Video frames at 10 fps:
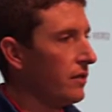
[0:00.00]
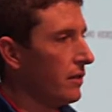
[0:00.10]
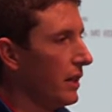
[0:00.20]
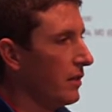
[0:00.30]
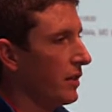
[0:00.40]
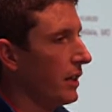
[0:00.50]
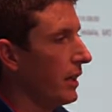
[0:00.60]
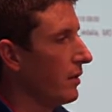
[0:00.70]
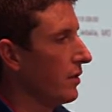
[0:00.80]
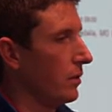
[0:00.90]
and
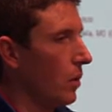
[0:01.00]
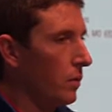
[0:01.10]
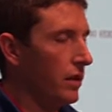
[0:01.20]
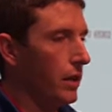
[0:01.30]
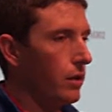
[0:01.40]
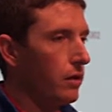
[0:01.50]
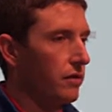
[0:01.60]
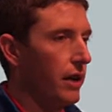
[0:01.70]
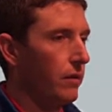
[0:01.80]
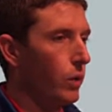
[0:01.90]
DCs and wholesalers,
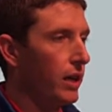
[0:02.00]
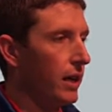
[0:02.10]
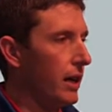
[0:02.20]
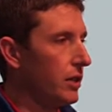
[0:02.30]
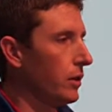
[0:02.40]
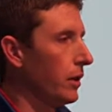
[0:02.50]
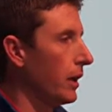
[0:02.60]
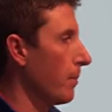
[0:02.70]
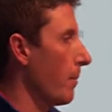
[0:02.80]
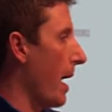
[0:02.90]
right? We can
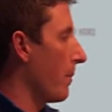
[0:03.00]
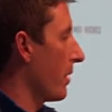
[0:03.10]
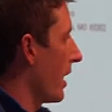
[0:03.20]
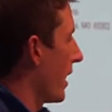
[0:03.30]
actually map that